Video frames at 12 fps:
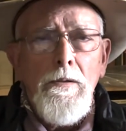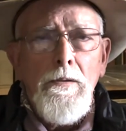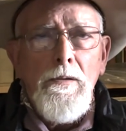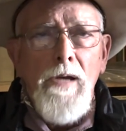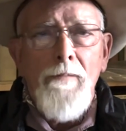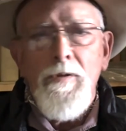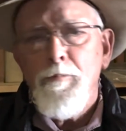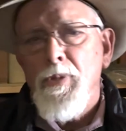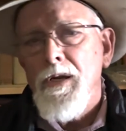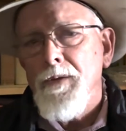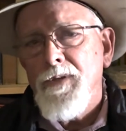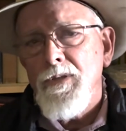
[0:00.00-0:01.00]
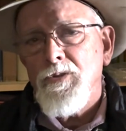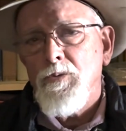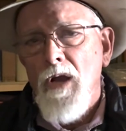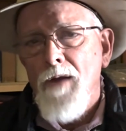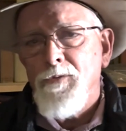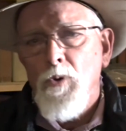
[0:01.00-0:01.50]
Having been at this
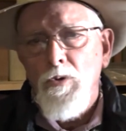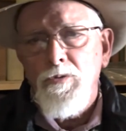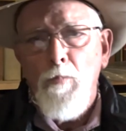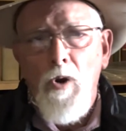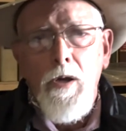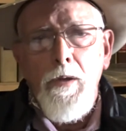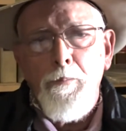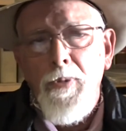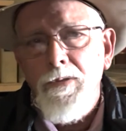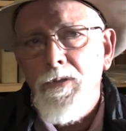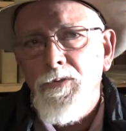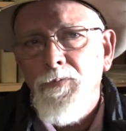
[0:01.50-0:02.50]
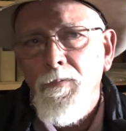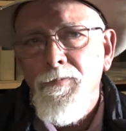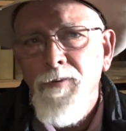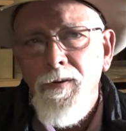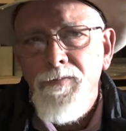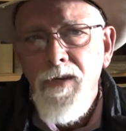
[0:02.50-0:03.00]
draft horse market business for
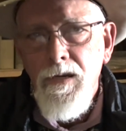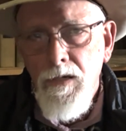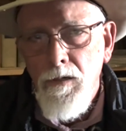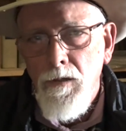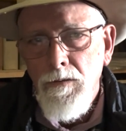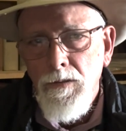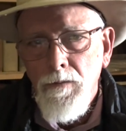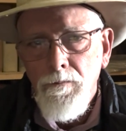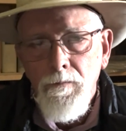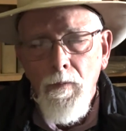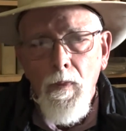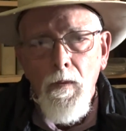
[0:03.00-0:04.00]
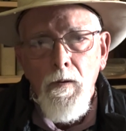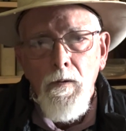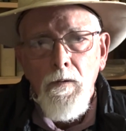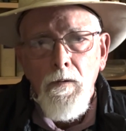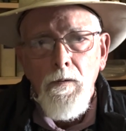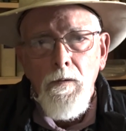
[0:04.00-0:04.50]
50 years,
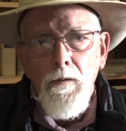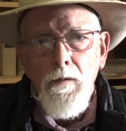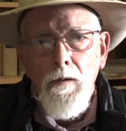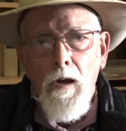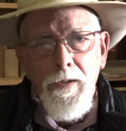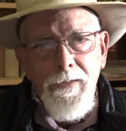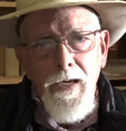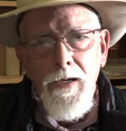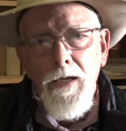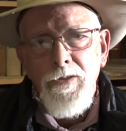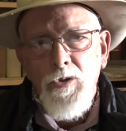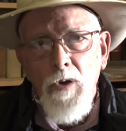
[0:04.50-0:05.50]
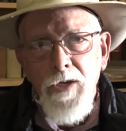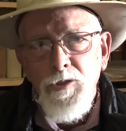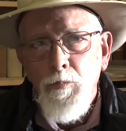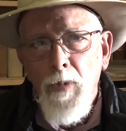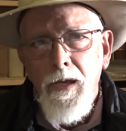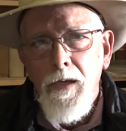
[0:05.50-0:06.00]
again I scratched
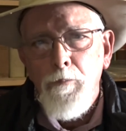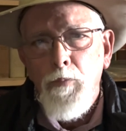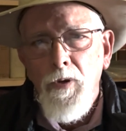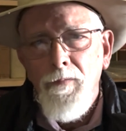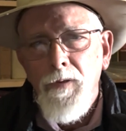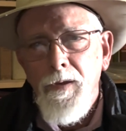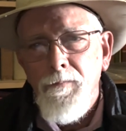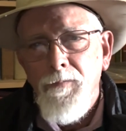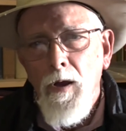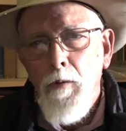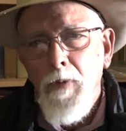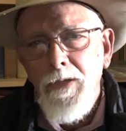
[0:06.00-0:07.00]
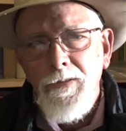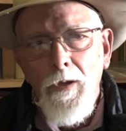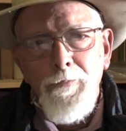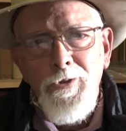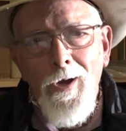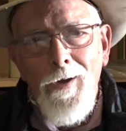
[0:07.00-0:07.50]
my head briefly and found myself
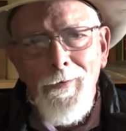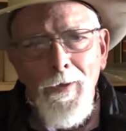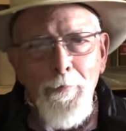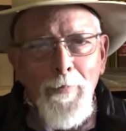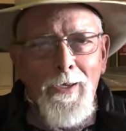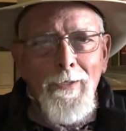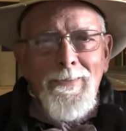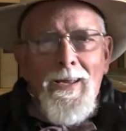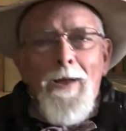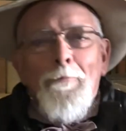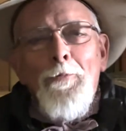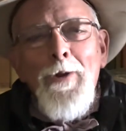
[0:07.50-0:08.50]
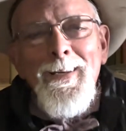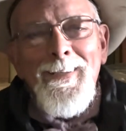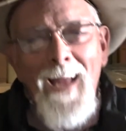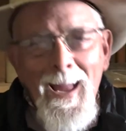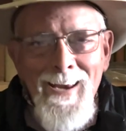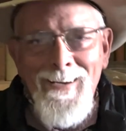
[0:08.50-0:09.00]
chuckling because every
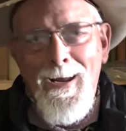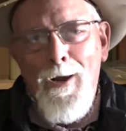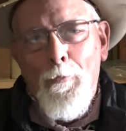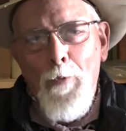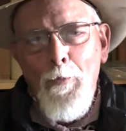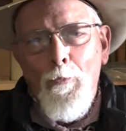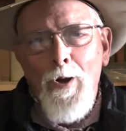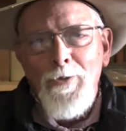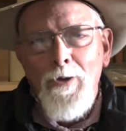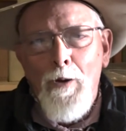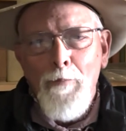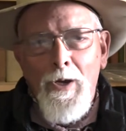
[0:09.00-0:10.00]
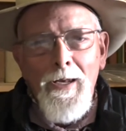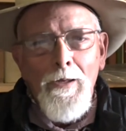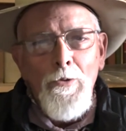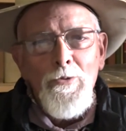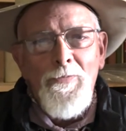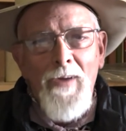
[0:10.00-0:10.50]
day now we watch our money
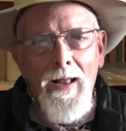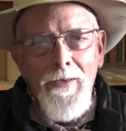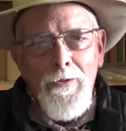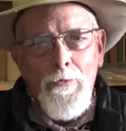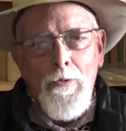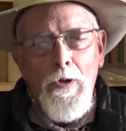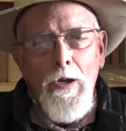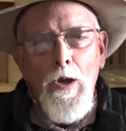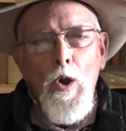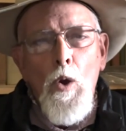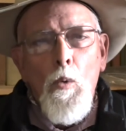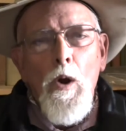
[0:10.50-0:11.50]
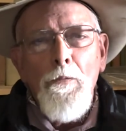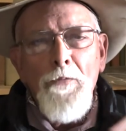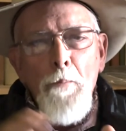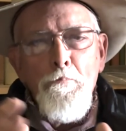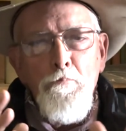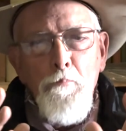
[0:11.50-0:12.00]
lose value, while
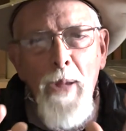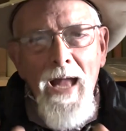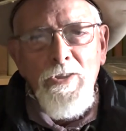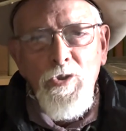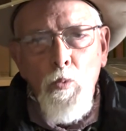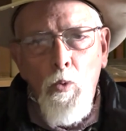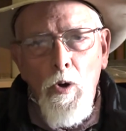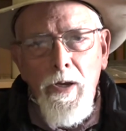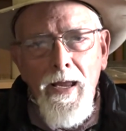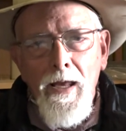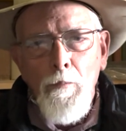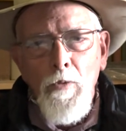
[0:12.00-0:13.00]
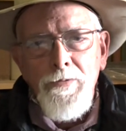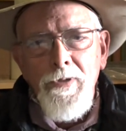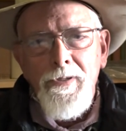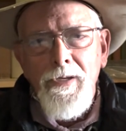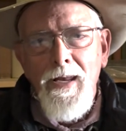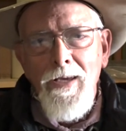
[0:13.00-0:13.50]
the best work animals in
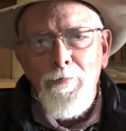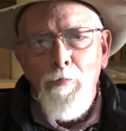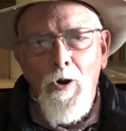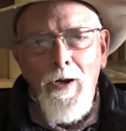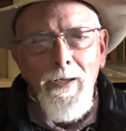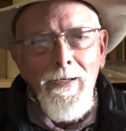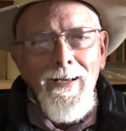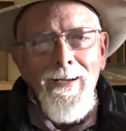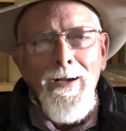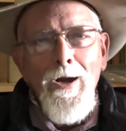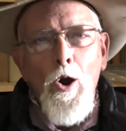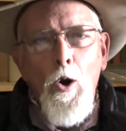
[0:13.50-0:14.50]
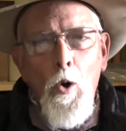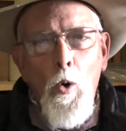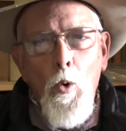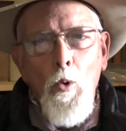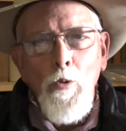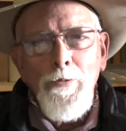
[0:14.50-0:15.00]
today's market
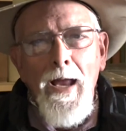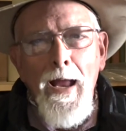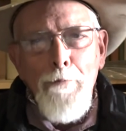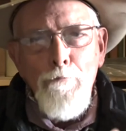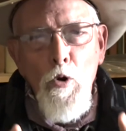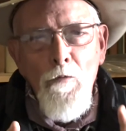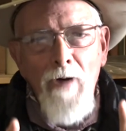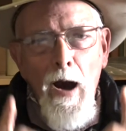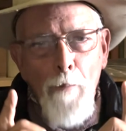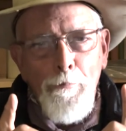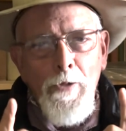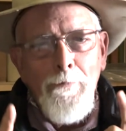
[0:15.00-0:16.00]
hold and move up.